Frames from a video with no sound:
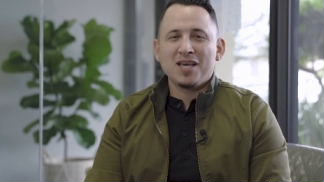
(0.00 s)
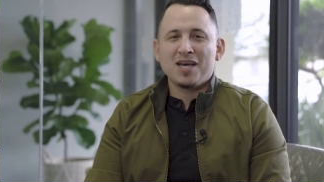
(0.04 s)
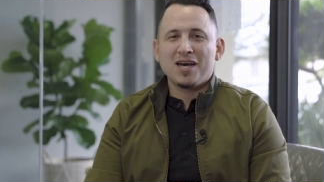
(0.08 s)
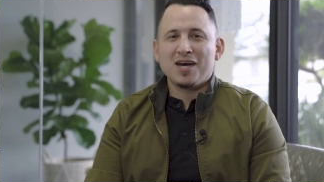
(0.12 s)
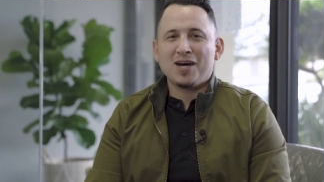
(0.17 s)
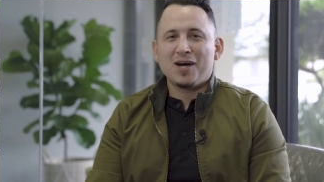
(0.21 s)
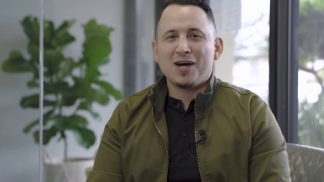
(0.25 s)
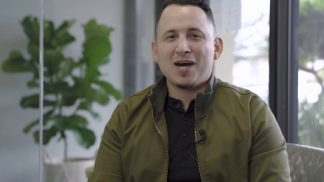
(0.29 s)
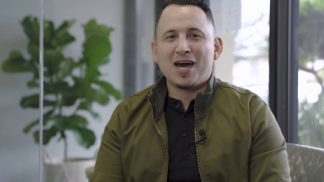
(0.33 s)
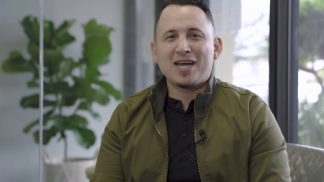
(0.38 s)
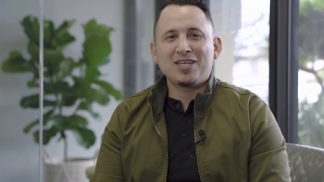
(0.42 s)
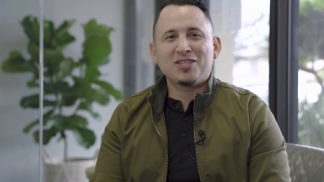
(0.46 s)

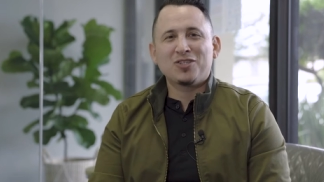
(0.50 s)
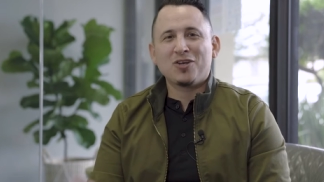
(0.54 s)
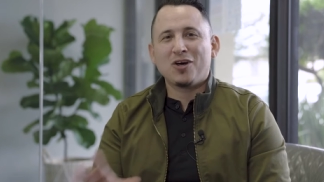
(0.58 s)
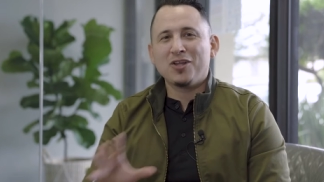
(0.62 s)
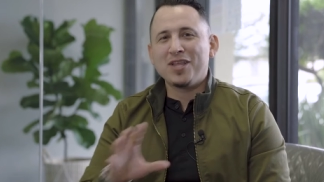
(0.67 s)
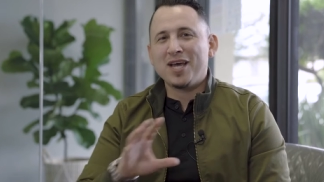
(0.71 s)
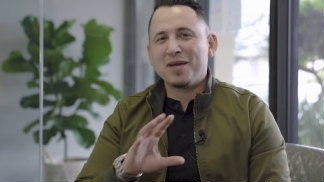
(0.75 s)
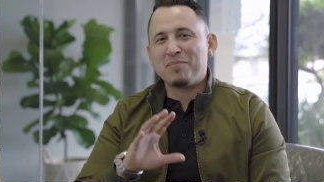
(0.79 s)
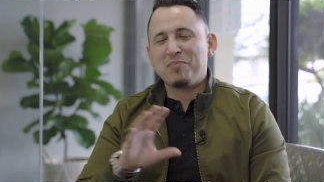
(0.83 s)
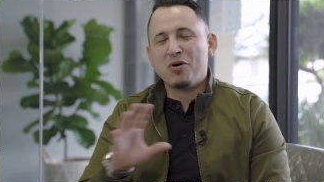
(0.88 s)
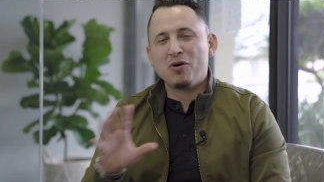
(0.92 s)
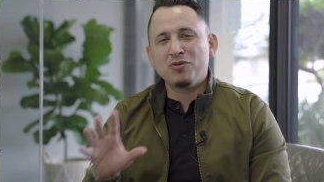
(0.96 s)
I saw
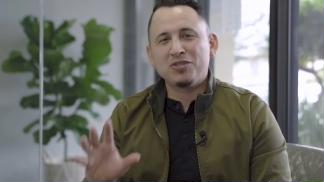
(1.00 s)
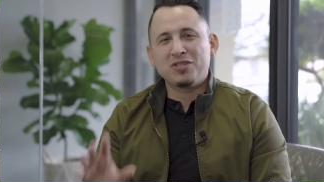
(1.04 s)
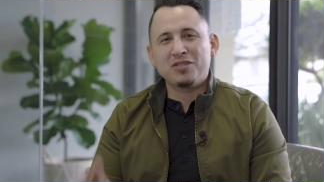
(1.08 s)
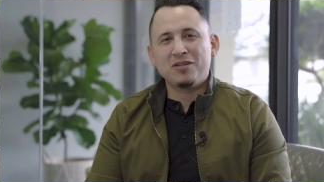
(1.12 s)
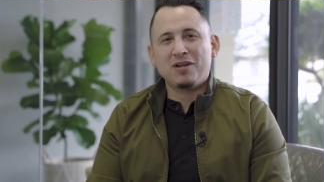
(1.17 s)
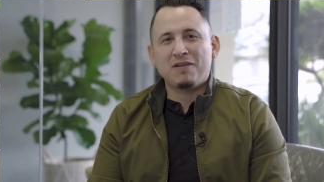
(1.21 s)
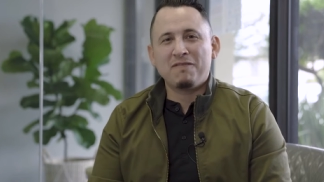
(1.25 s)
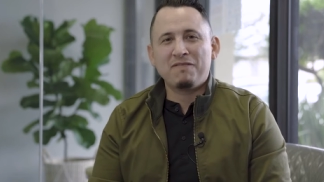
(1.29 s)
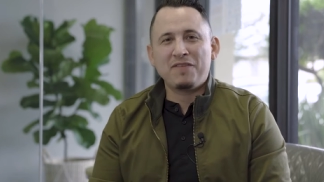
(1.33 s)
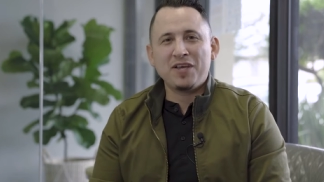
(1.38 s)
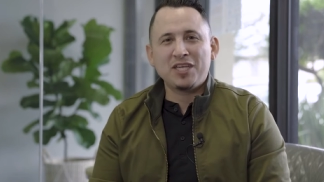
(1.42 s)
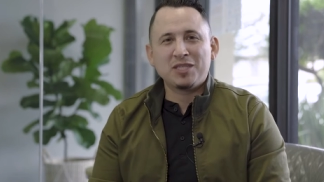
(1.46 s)
that posted
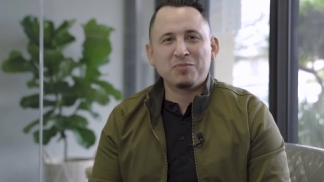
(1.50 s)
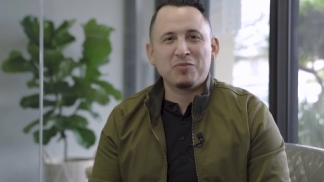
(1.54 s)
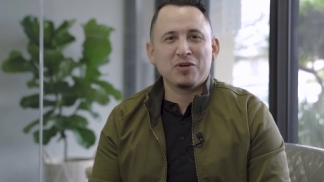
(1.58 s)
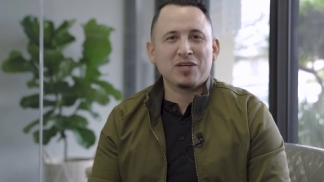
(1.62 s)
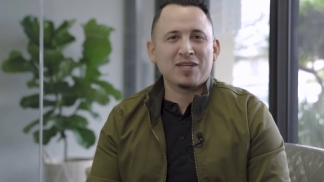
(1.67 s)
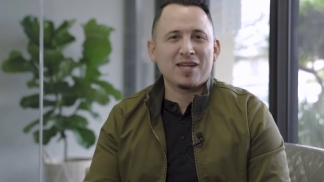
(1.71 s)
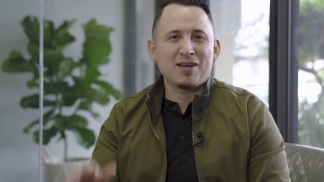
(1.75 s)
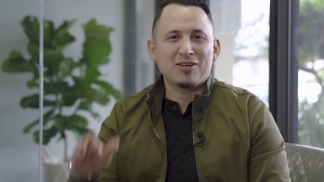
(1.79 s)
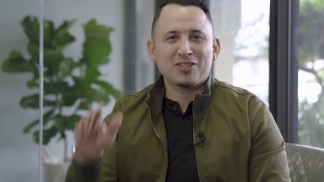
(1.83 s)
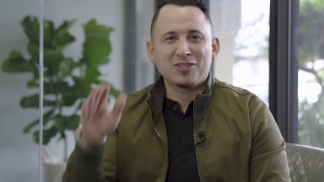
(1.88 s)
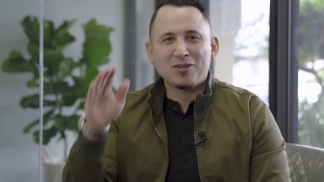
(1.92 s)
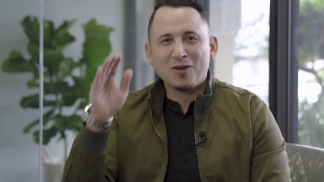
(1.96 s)
on Facebook
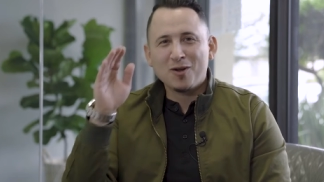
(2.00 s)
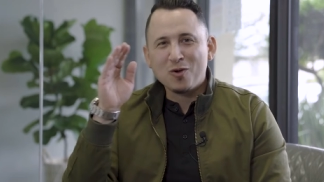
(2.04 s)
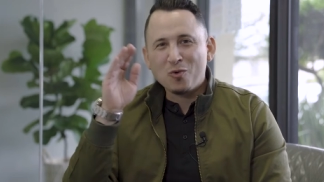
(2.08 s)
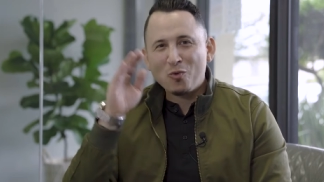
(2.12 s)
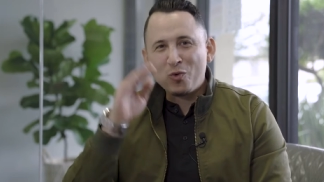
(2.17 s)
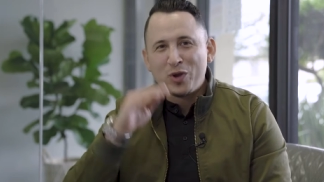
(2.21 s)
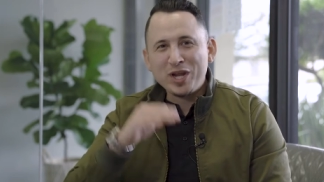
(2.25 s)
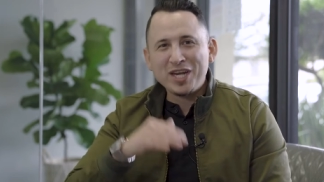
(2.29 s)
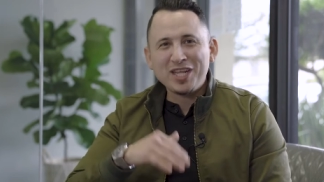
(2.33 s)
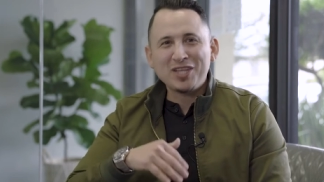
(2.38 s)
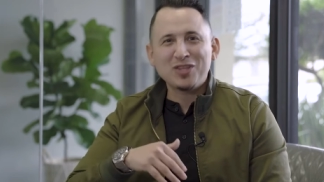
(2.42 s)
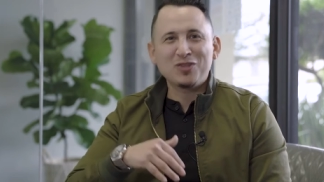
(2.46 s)
and I started
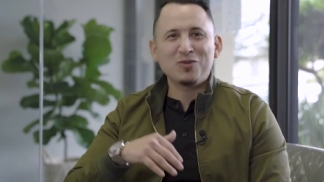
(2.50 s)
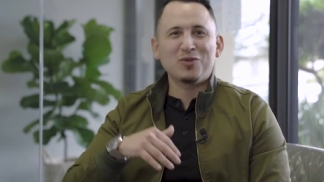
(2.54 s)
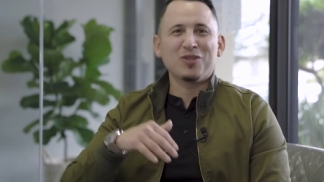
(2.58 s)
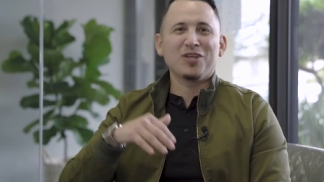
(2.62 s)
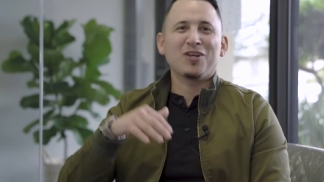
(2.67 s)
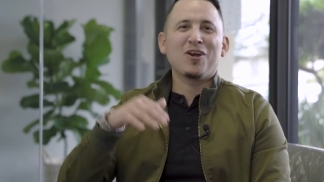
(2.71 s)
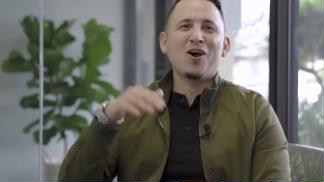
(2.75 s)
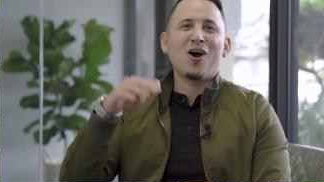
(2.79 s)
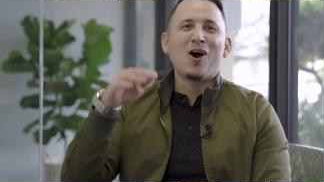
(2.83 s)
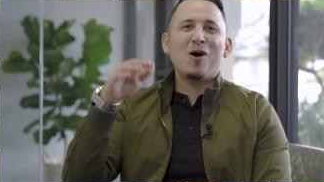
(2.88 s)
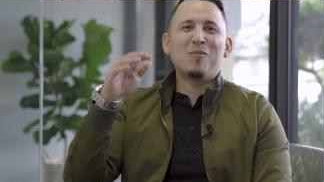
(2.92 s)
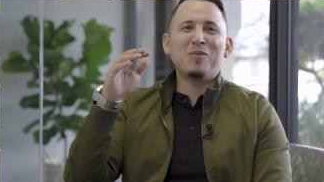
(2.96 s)
reading through the
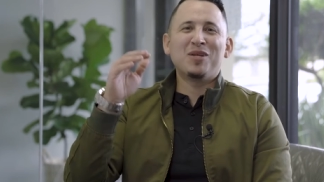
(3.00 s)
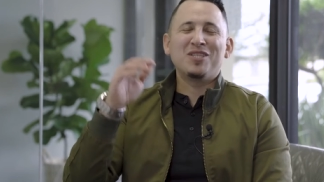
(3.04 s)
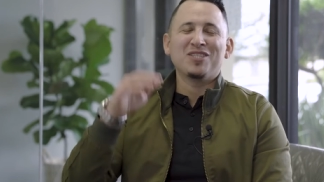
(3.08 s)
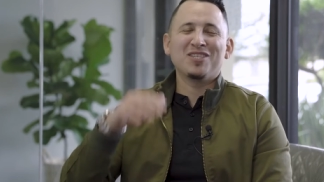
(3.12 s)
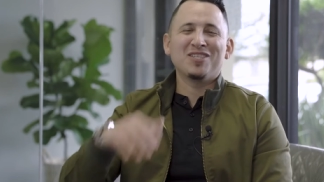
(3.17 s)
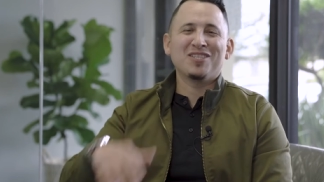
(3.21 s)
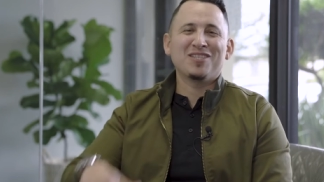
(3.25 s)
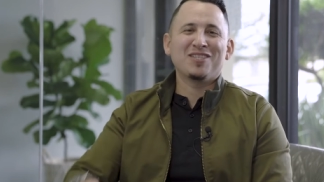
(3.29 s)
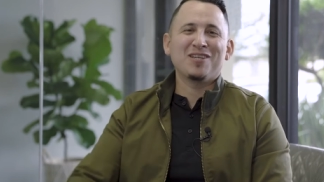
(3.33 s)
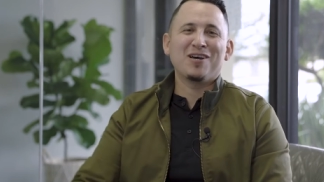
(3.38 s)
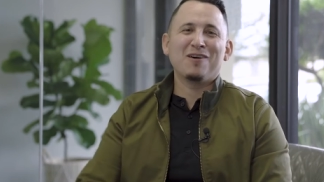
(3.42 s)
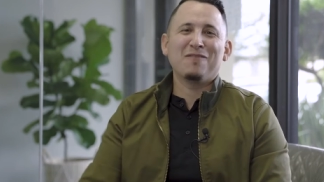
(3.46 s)
comments
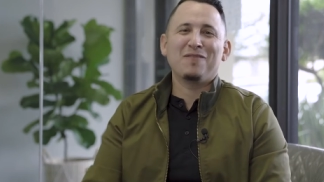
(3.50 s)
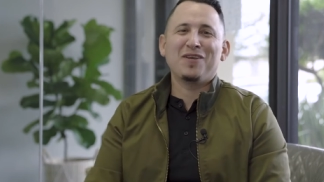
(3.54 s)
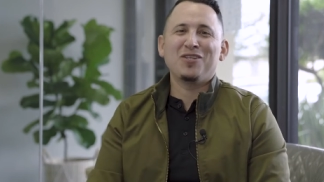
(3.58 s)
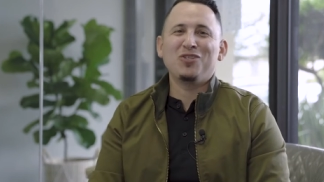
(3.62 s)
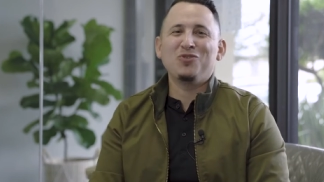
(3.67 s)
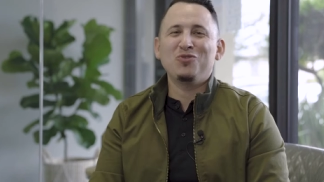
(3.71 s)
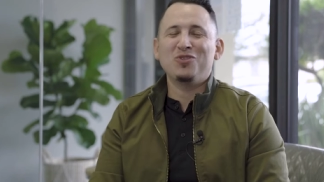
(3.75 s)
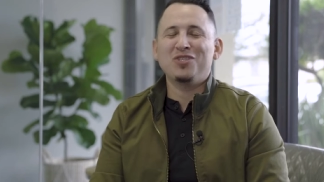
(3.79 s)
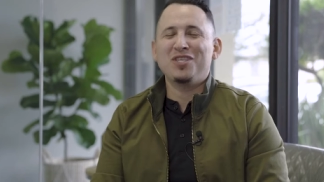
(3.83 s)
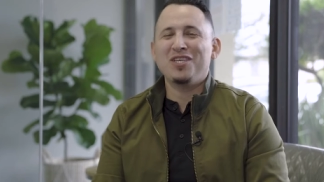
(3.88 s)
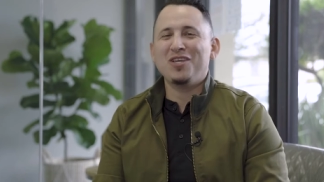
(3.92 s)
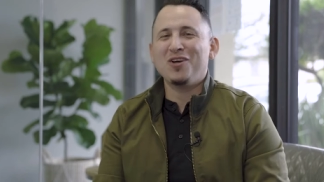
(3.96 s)
and stuff, and
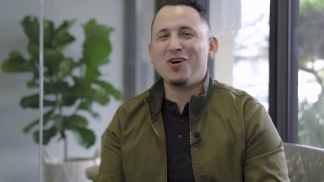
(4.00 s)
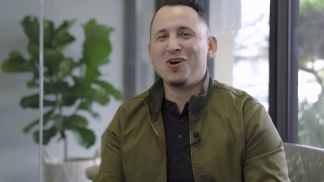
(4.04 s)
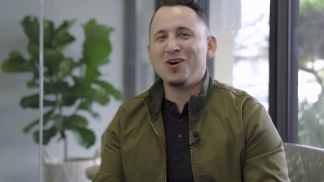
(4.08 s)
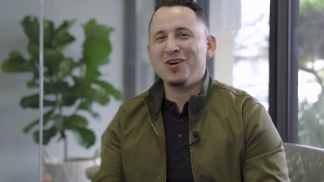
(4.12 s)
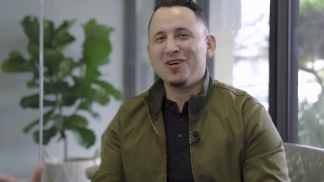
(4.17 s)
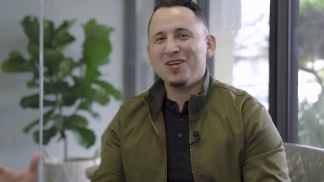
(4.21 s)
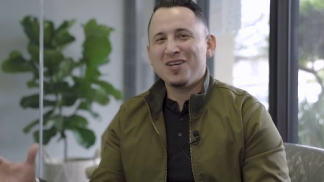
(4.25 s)
you see